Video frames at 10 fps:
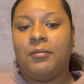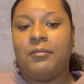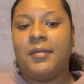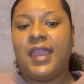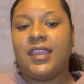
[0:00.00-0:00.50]

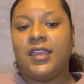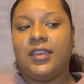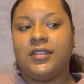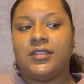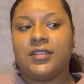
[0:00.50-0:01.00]
make
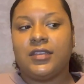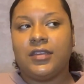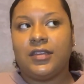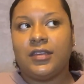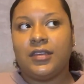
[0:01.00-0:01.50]
it
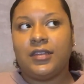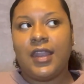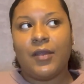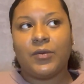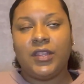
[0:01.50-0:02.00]

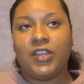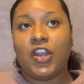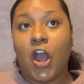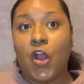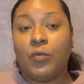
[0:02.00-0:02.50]
not really
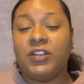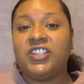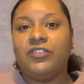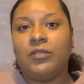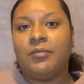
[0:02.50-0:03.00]
known, but
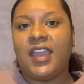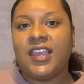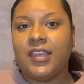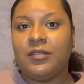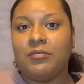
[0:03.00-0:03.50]
she would
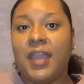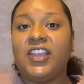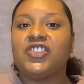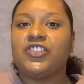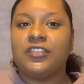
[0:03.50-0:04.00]

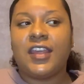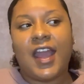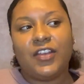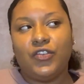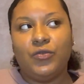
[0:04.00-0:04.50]
make sure that
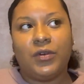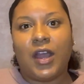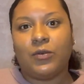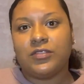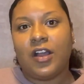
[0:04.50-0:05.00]
I knew what
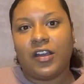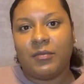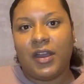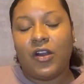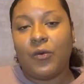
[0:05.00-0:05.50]
I was talking
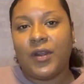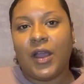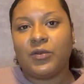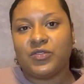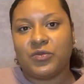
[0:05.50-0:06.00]
about or what
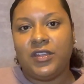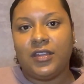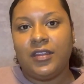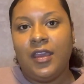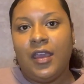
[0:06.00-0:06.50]
I was
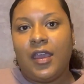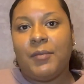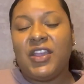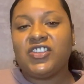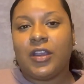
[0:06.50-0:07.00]
reading.
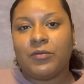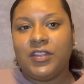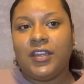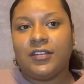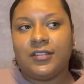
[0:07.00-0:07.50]
Make sure I
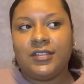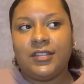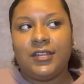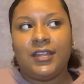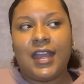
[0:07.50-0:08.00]
really
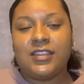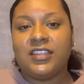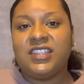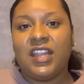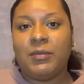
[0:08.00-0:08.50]
understood it, not
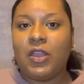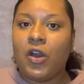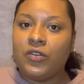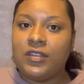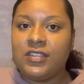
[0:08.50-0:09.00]
just telling me,
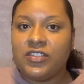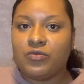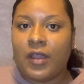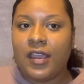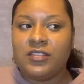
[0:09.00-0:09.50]
"Oh, this is
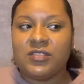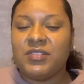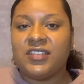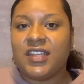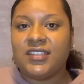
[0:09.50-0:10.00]
right," just
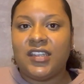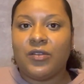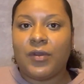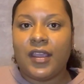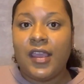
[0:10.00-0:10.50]
because I said
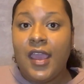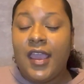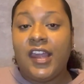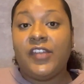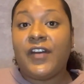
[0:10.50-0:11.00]
it right.
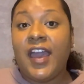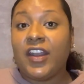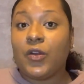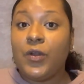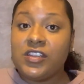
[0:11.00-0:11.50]
And if I had
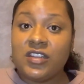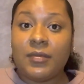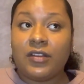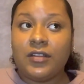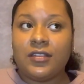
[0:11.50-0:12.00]
a question
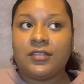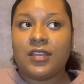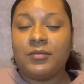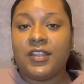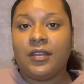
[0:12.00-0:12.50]
about
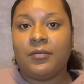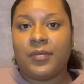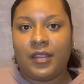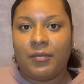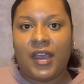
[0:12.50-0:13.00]
something
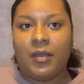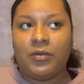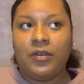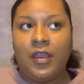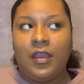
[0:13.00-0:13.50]
in the
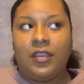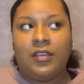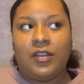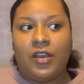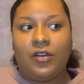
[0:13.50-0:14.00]
Bible,
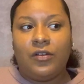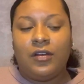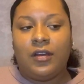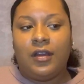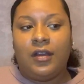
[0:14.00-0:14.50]
you know,
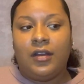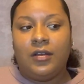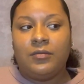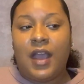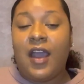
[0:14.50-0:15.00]

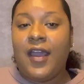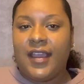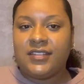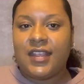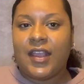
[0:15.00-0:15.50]
I'll
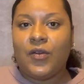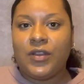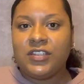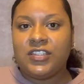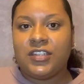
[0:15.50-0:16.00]
ask that
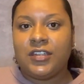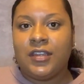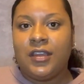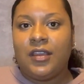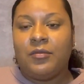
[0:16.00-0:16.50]
question.
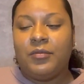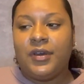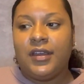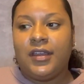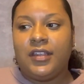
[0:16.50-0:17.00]

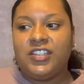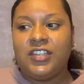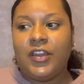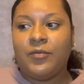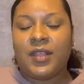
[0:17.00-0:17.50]
But she
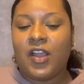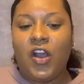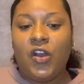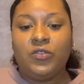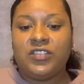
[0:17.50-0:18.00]
never like,
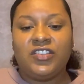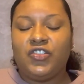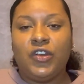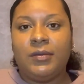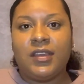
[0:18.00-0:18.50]
"Oh, just
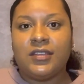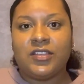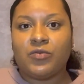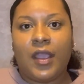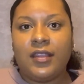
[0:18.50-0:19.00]
do it because
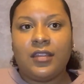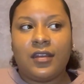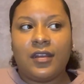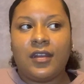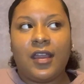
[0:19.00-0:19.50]
it's right." Da da
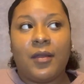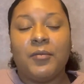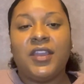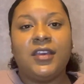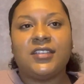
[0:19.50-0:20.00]
da da.
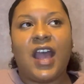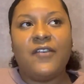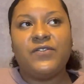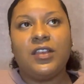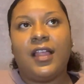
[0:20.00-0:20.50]
Because I
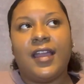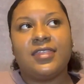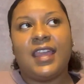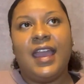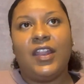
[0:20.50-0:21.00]
feel
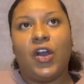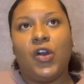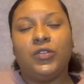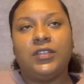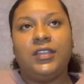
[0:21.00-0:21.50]
like that
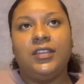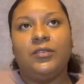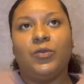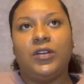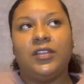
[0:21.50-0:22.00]
only
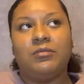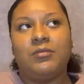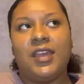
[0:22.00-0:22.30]
would